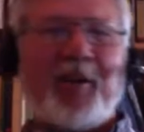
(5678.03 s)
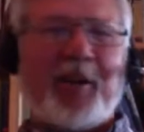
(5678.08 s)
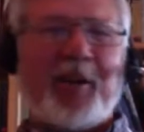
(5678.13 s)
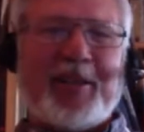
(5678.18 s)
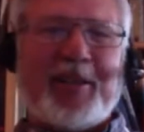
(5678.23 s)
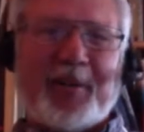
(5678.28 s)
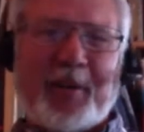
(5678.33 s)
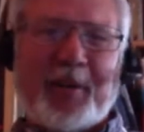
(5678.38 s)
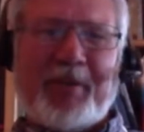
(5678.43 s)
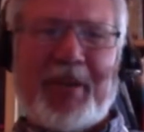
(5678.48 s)

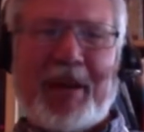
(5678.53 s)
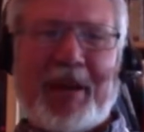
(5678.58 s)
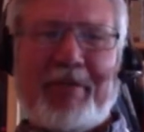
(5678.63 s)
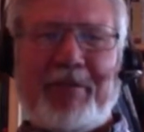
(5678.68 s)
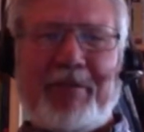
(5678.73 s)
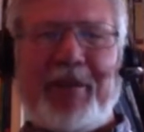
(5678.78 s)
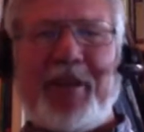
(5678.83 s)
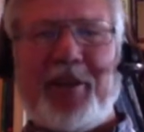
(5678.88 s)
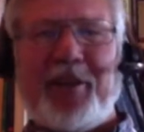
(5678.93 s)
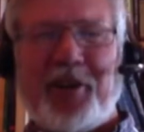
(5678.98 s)
words, we've had
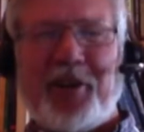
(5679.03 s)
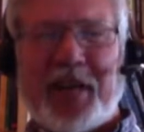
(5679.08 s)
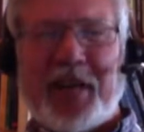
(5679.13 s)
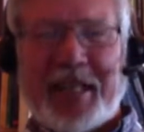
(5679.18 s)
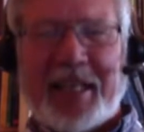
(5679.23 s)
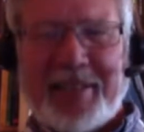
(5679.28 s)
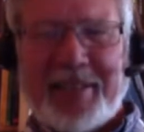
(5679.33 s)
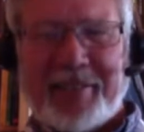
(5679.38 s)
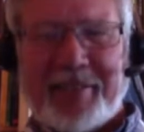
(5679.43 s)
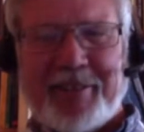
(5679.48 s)

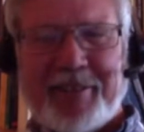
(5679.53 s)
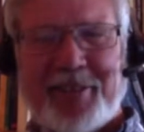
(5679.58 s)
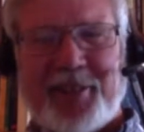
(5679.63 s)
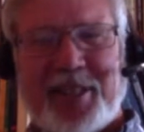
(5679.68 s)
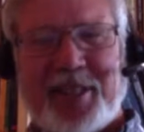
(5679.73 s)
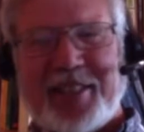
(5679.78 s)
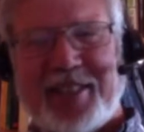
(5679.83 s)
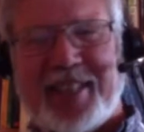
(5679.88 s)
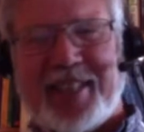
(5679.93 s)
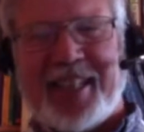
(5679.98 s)
figureheads ever
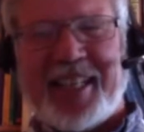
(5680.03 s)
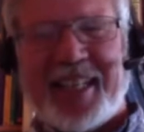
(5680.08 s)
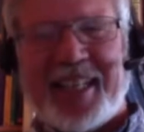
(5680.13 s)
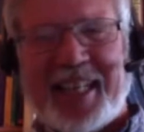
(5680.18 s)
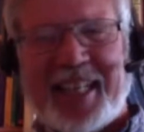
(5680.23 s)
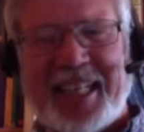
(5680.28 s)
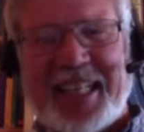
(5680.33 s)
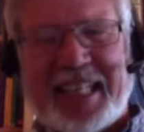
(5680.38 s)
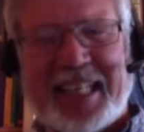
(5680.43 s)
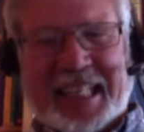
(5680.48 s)
since
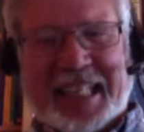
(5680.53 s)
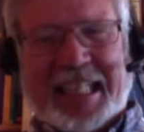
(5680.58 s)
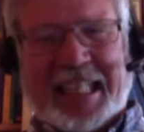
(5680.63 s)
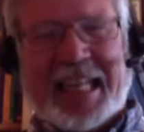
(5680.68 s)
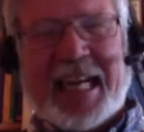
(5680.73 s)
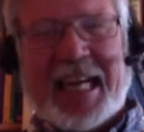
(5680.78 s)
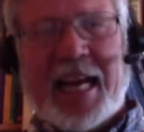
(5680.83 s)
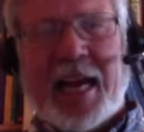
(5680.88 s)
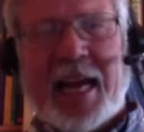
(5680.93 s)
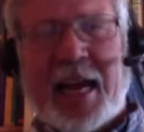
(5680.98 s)
Kennedy
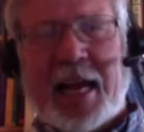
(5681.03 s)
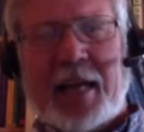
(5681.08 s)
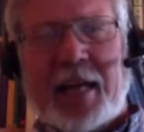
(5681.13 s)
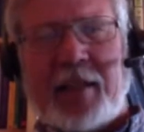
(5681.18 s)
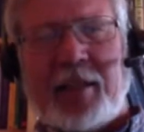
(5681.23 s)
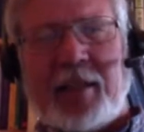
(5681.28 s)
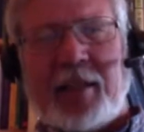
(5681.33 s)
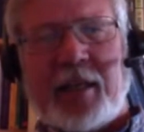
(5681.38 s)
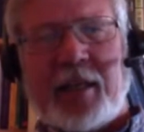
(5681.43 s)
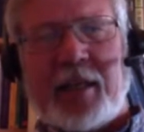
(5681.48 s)

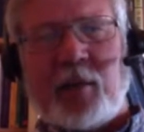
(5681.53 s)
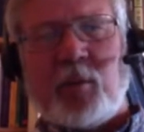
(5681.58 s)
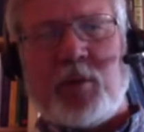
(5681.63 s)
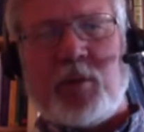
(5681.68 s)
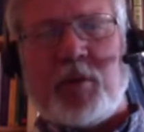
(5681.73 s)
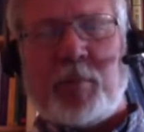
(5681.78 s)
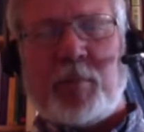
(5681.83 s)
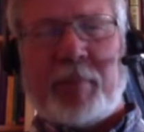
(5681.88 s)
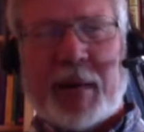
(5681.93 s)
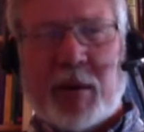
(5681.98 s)
and uh, it
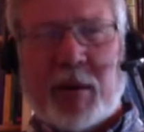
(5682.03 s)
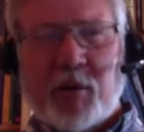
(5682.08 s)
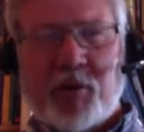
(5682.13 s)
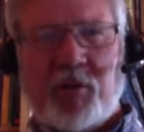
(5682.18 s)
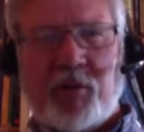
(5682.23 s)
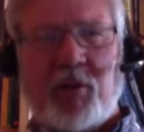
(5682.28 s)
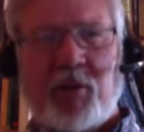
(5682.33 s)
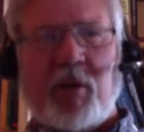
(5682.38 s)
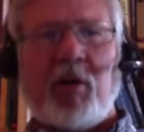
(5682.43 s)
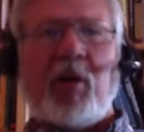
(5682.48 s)
was a power
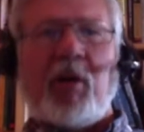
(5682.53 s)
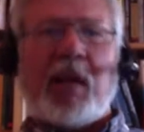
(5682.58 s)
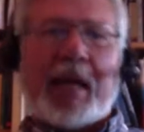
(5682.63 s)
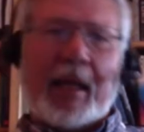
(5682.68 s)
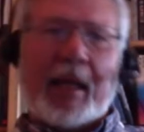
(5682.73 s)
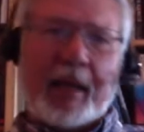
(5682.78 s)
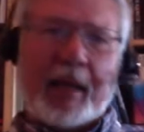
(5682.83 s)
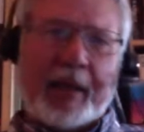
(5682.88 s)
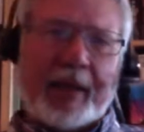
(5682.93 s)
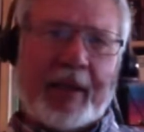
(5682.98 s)
struggle.
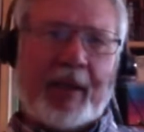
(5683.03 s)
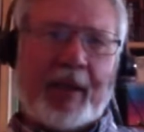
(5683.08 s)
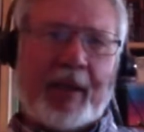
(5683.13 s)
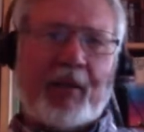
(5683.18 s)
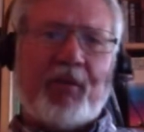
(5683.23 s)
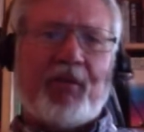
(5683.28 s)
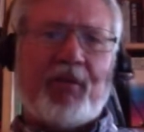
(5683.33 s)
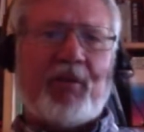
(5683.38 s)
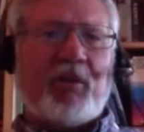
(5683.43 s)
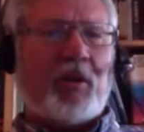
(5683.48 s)
Allen
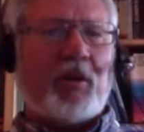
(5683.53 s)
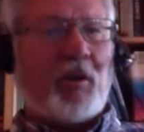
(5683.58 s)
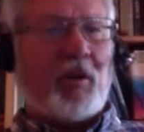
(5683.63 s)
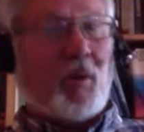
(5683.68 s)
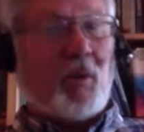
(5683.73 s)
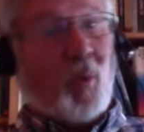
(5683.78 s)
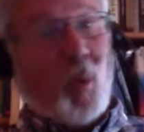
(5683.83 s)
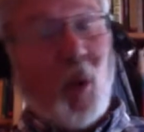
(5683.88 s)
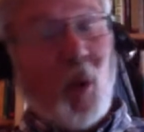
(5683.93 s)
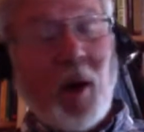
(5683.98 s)
Dulles, you
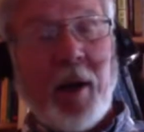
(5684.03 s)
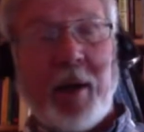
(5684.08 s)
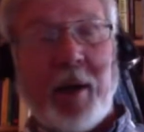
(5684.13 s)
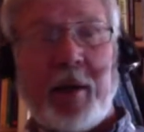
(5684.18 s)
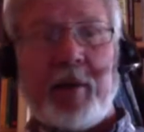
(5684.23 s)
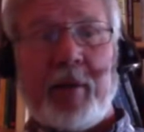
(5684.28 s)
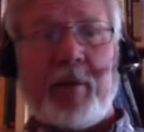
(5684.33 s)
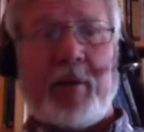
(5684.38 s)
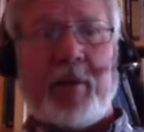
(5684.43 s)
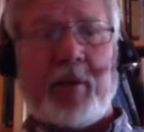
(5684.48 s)
know,
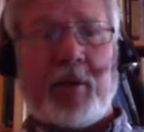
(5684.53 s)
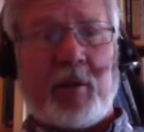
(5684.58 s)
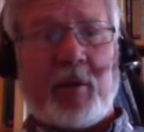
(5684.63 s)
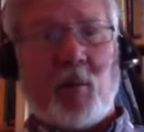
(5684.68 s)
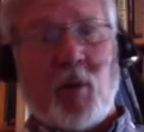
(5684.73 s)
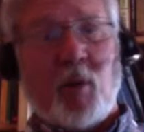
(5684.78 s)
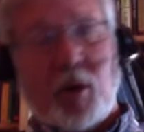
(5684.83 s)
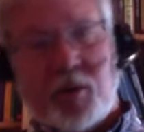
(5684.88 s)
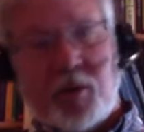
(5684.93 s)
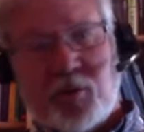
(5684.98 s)
won.
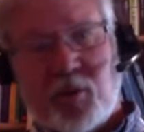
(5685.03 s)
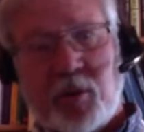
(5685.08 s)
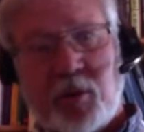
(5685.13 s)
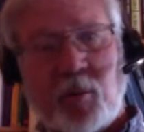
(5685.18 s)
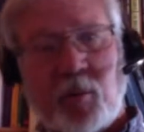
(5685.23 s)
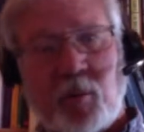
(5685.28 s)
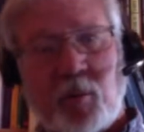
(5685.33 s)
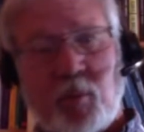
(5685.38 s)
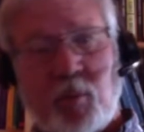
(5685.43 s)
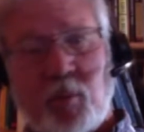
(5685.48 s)
Right. Wall Street
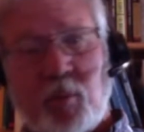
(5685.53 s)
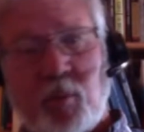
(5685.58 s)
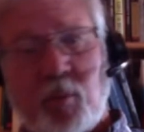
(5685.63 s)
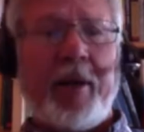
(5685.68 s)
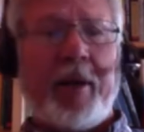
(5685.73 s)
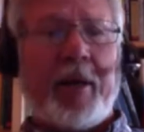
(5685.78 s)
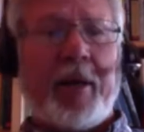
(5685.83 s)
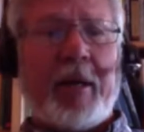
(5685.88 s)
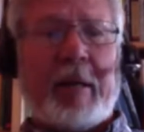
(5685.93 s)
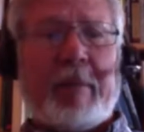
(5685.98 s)
won.
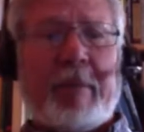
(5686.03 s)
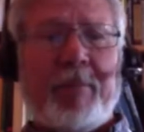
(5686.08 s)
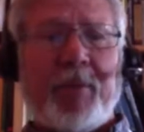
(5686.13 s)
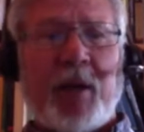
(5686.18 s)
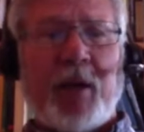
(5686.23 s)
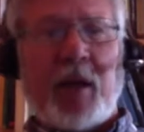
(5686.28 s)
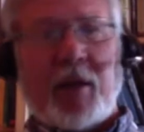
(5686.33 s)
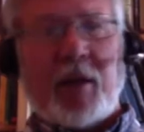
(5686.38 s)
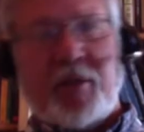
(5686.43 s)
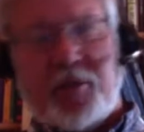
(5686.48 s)

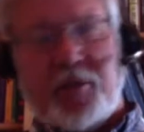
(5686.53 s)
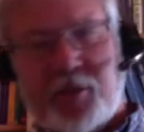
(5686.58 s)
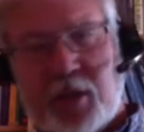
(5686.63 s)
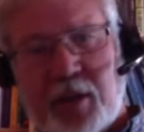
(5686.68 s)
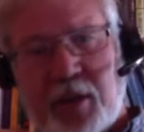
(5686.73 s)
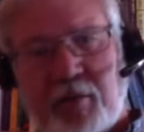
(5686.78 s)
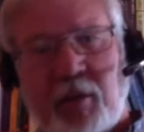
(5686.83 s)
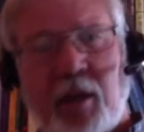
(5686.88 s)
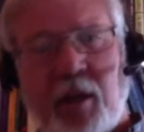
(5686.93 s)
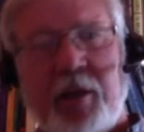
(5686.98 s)
Uh, the City
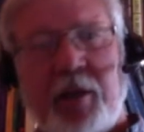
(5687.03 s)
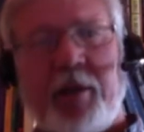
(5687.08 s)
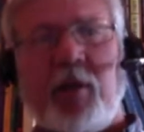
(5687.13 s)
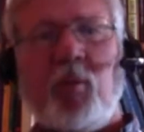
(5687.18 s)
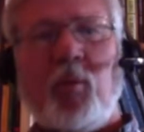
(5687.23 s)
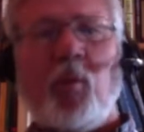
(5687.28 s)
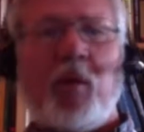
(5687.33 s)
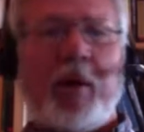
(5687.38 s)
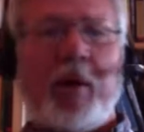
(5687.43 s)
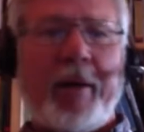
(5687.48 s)
of
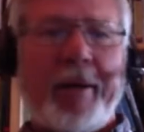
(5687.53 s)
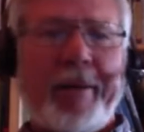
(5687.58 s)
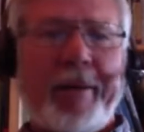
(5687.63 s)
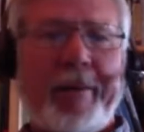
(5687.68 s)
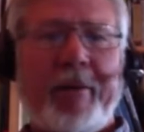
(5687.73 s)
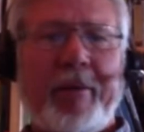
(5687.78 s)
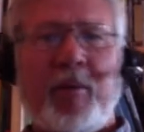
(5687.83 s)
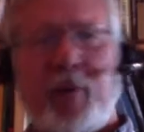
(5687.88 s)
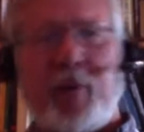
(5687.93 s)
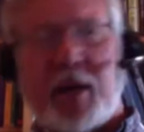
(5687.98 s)
London
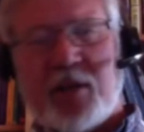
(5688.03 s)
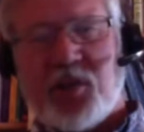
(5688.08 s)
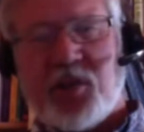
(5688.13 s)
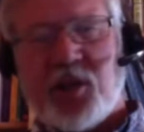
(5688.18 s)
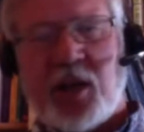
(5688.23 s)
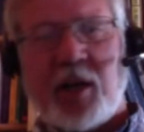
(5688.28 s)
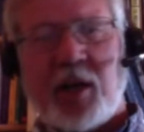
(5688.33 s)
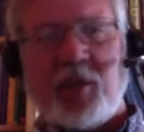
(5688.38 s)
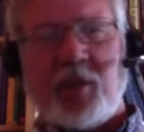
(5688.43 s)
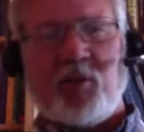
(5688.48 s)
won. The
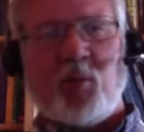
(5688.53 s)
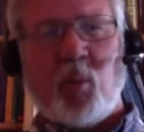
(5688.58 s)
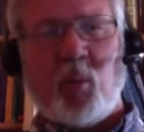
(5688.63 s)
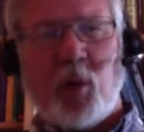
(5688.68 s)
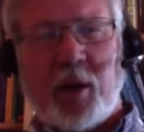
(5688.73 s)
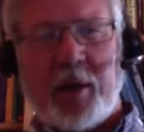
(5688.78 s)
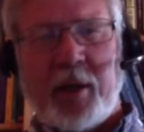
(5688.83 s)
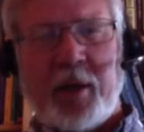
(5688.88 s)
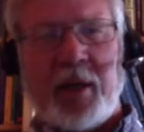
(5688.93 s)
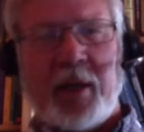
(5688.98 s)
Rothschilds
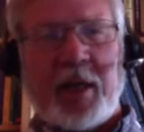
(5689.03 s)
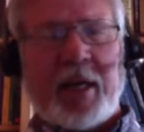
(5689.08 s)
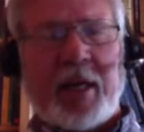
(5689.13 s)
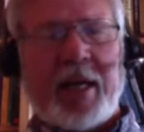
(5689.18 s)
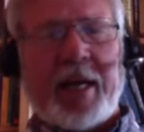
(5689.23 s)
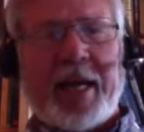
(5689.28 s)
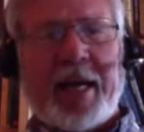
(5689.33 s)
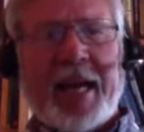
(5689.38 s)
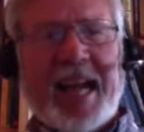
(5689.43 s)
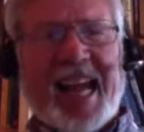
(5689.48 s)
won.
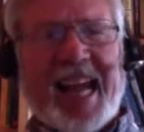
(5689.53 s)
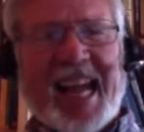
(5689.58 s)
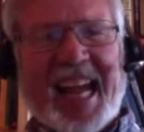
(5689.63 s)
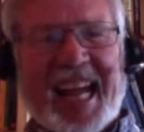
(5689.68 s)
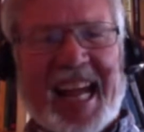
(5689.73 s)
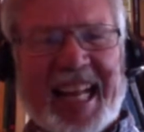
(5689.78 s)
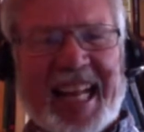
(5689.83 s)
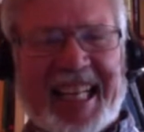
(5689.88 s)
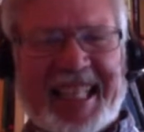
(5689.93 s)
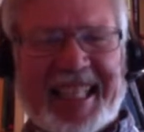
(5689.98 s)

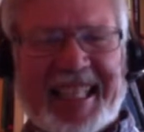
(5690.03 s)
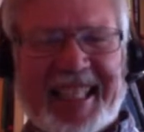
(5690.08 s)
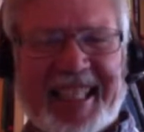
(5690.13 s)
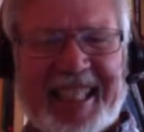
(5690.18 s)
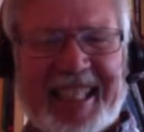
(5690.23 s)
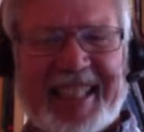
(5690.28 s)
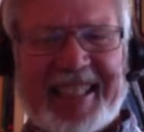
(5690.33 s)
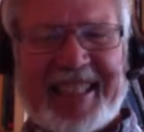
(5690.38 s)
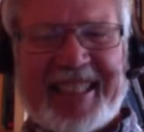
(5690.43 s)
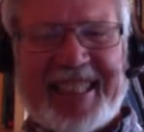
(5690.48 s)
And
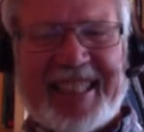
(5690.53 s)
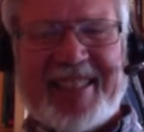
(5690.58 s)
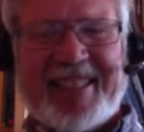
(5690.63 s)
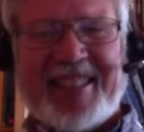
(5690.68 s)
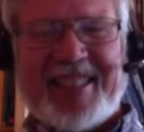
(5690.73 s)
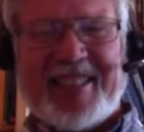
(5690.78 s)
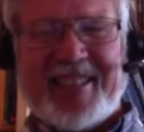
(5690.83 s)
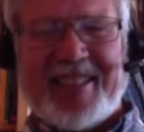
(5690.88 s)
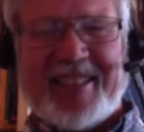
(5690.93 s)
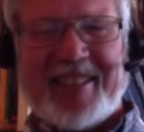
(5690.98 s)
uh, this
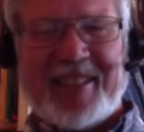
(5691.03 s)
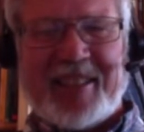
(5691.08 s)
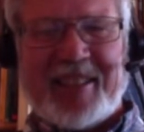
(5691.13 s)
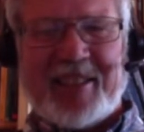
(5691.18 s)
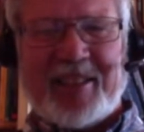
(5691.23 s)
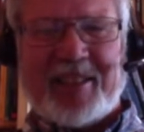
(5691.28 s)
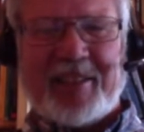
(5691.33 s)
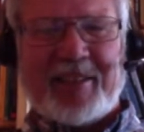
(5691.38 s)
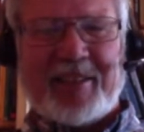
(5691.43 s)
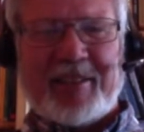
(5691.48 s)
is
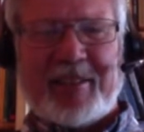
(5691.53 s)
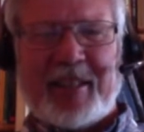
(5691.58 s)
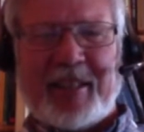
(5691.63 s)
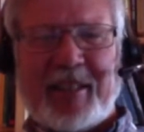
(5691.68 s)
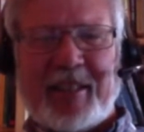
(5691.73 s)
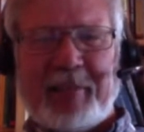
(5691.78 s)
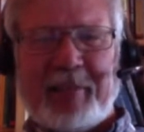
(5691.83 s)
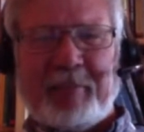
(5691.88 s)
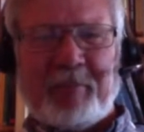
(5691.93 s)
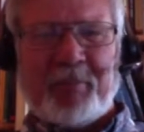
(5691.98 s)
this is
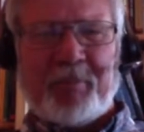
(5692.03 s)
uh,